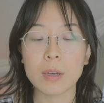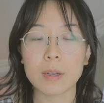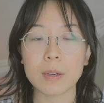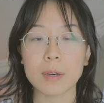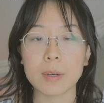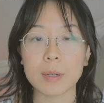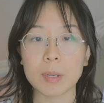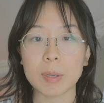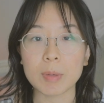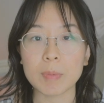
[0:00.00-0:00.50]

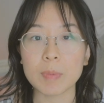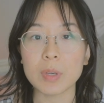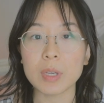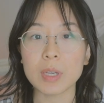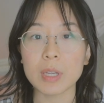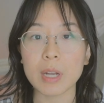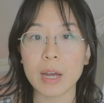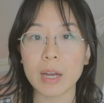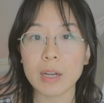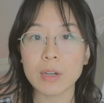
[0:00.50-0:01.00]
um,
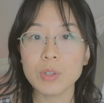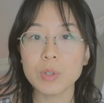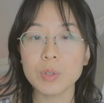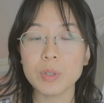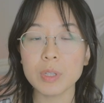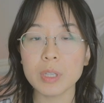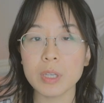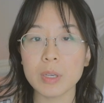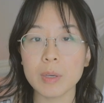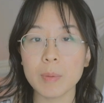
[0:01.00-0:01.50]
it
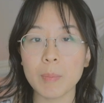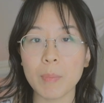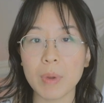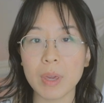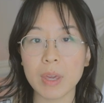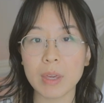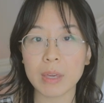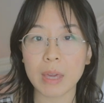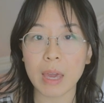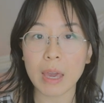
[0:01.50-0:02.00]
actually
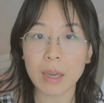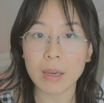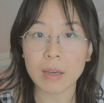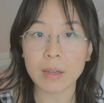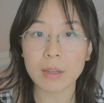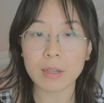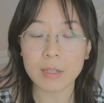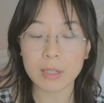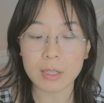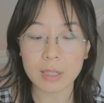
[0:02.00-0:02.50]

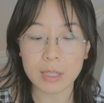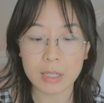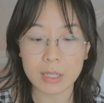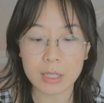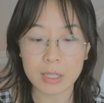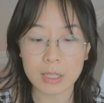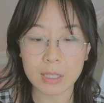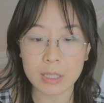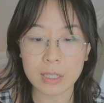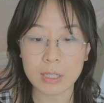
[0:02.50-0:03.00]
began
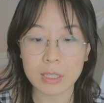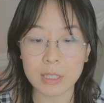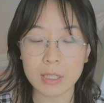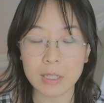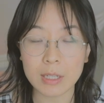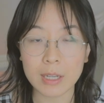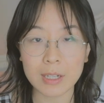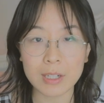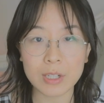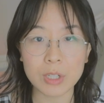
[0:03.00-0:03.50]
in the
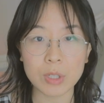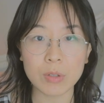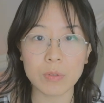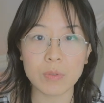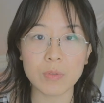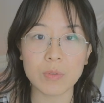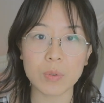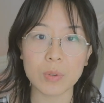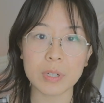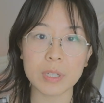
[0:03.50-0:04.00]
nineteen
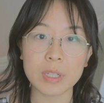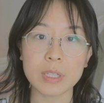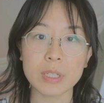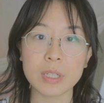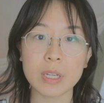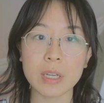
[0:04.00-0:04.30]
forties.